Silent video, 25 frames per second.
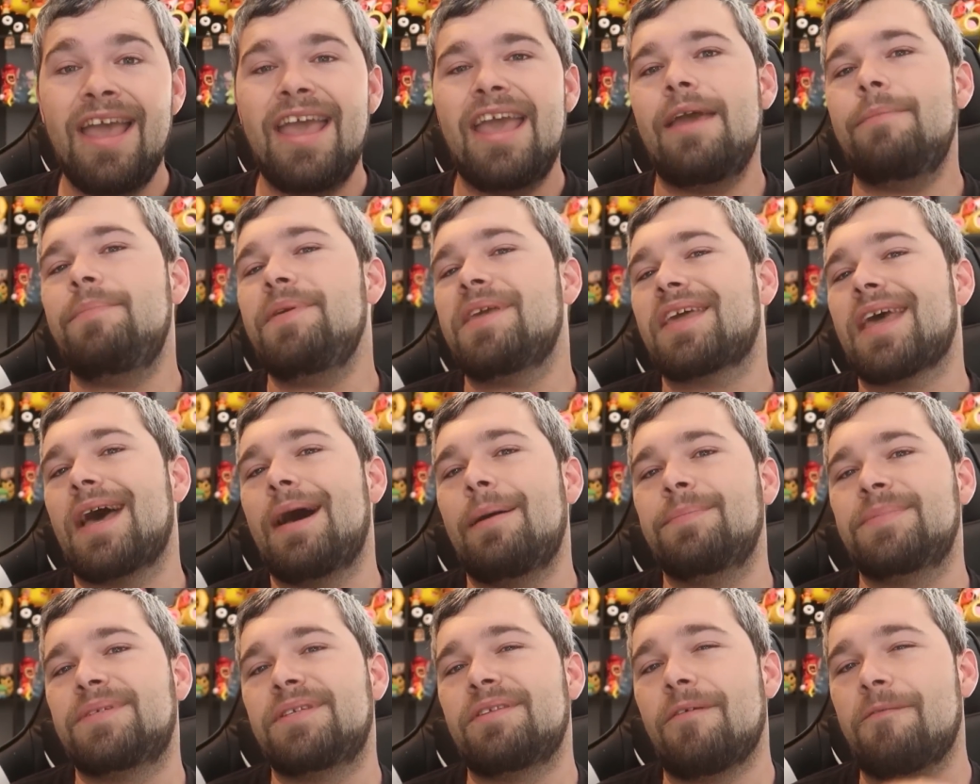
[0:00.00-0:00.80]
it
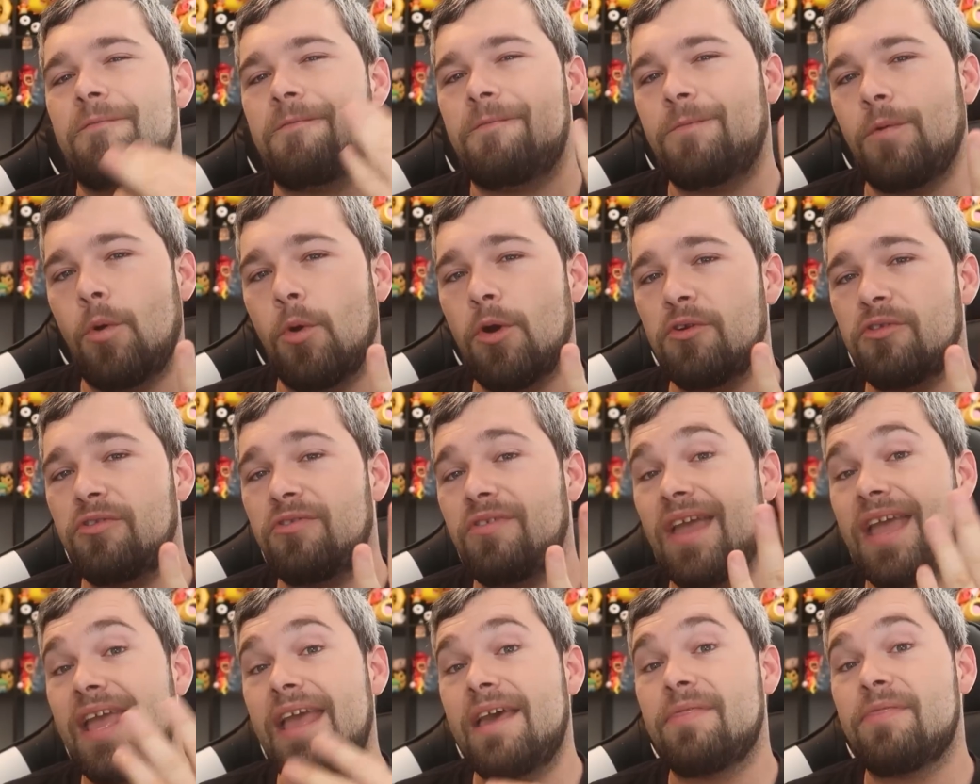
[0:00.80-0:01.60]
becomes the
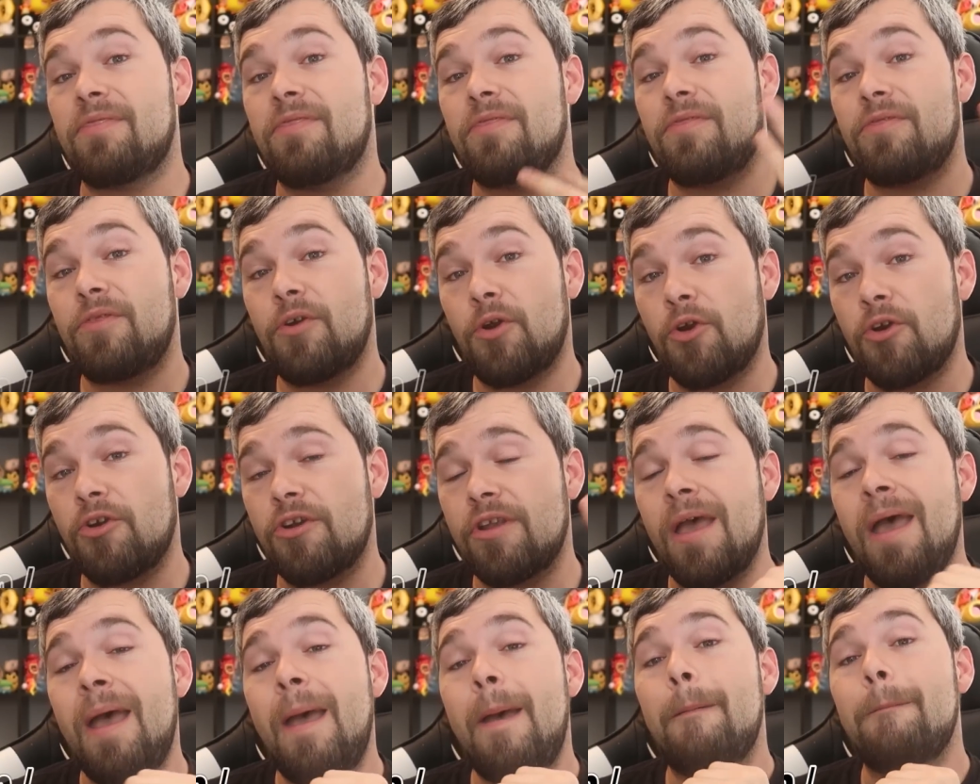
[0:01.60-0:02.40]
fourth and
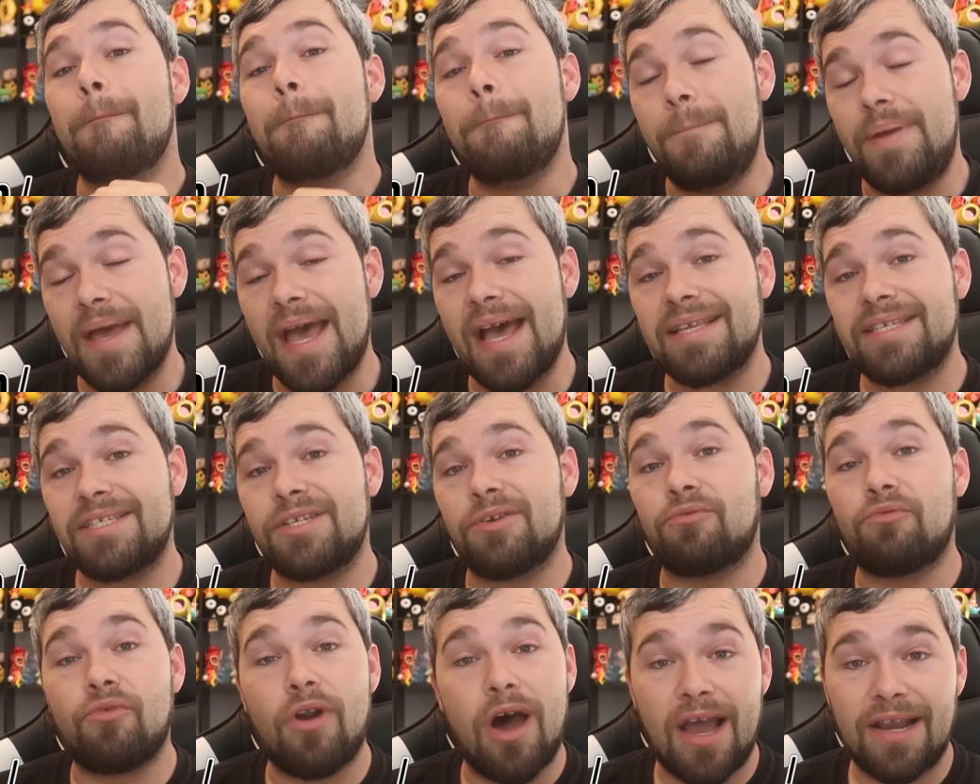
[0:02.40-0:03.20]
third best
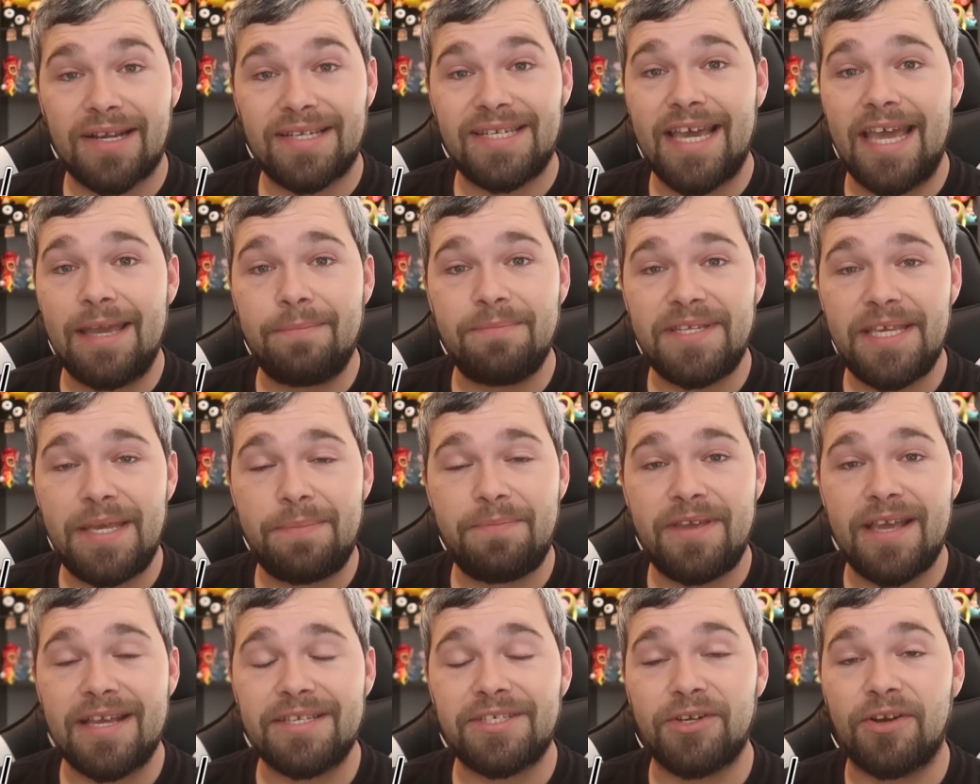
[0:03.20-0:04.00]
rock-type
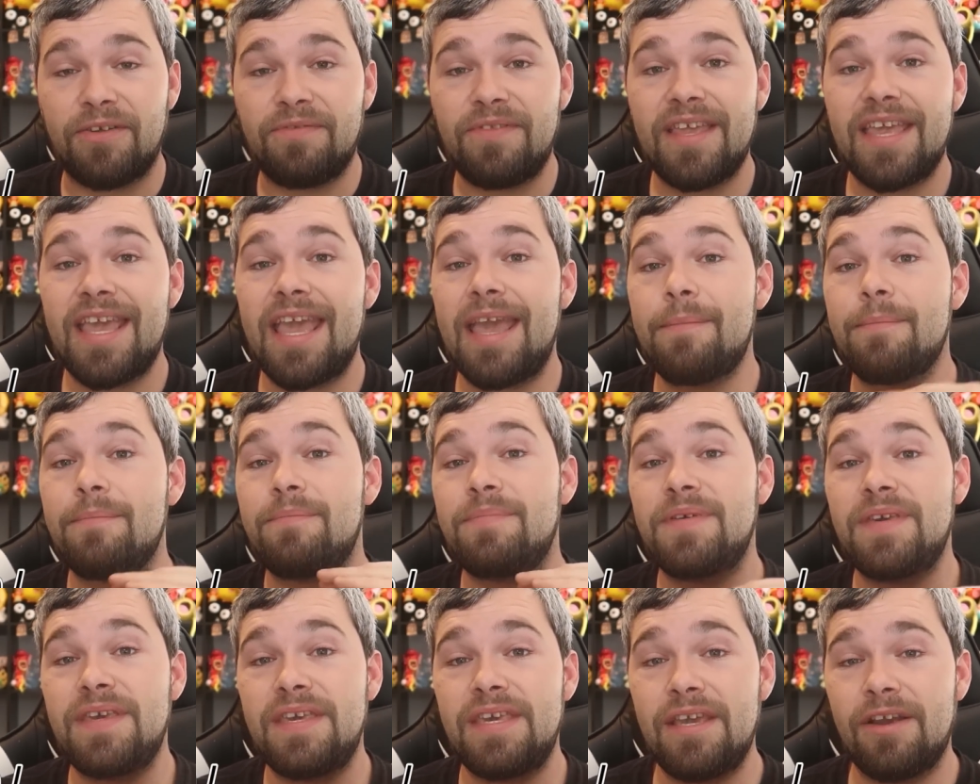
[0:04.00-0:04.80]
DPSer in the game,
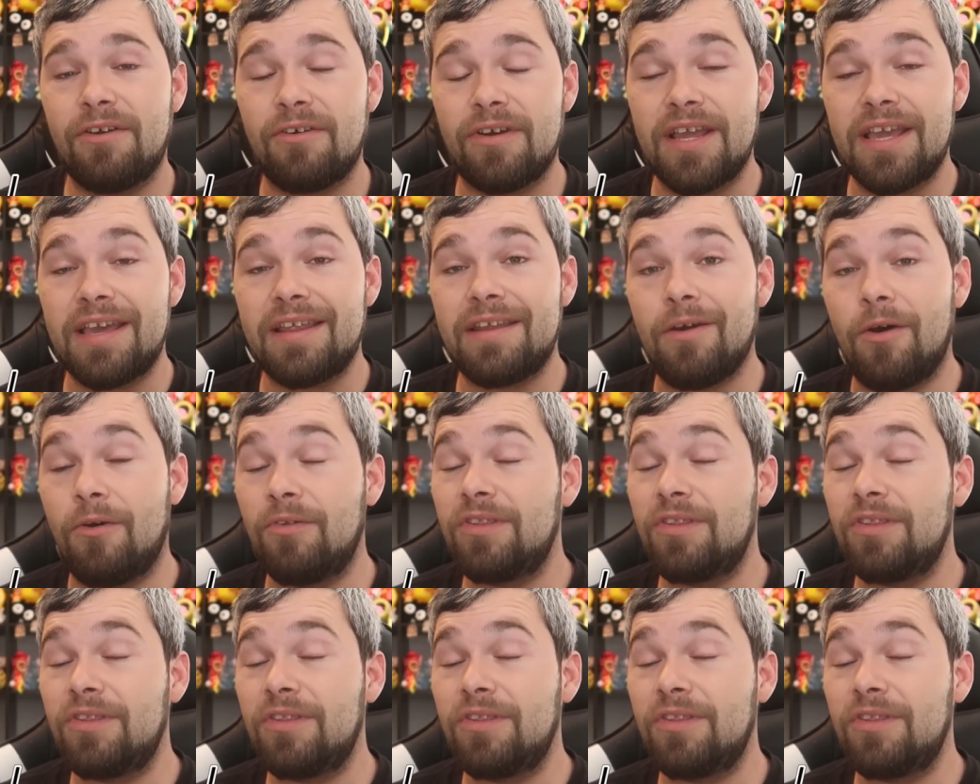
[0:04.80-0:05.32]
period.